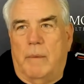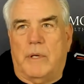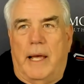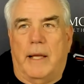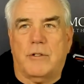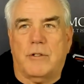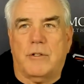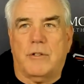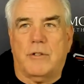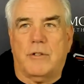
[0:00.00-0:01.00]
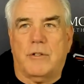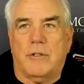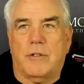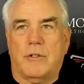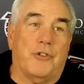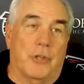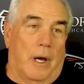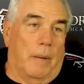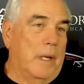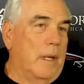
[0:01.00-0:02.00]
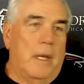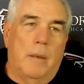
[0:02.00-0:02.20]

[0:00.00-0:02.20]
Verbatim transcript: to actually see if we could match up.